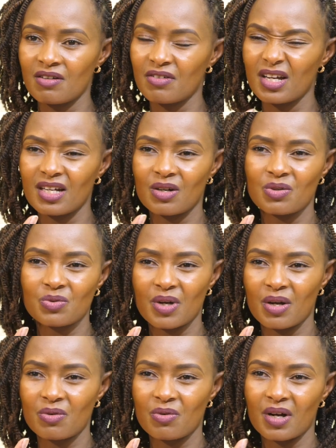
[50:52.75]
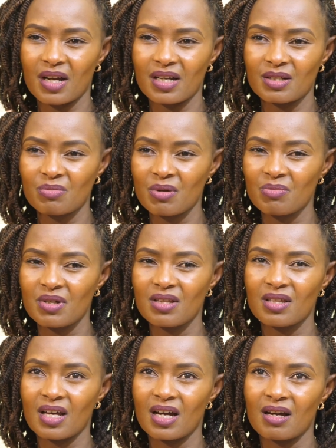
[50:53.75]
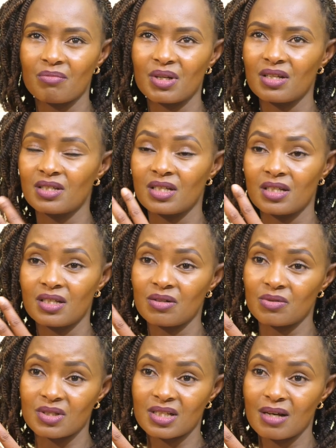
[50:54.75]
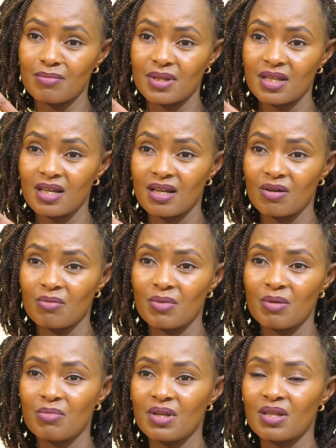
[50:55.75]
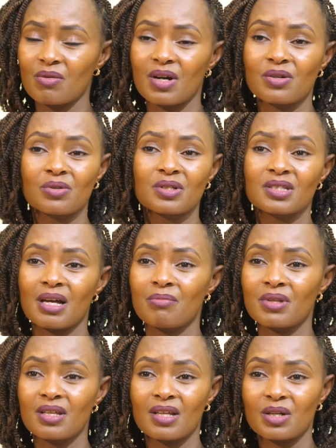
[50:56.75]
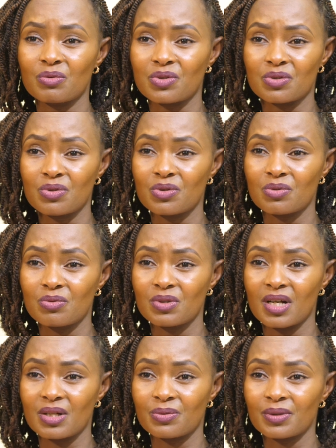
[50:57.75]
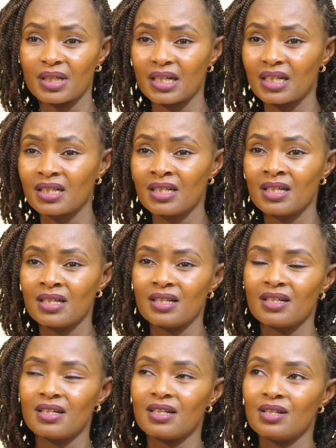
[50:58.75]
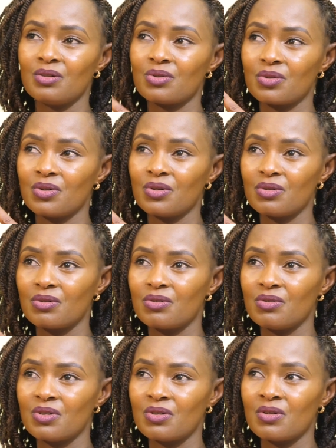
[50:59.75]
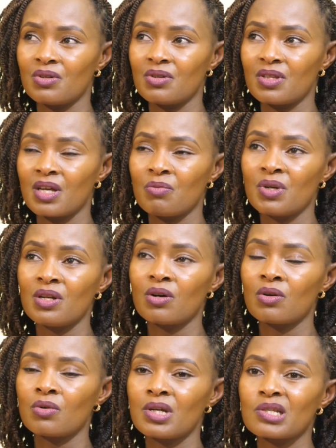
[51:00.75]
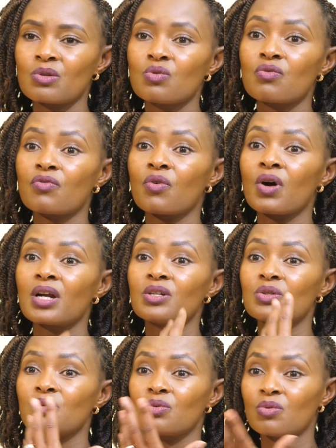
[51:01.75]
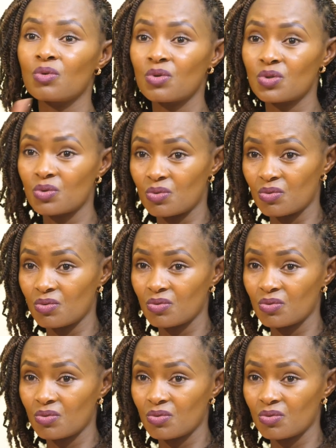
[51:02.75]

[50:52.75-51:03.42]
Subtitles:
Find out why you're quiet. Maybe they are meditating on something, or maybe they were told something that was not good at work. You know, they will always look forward to go to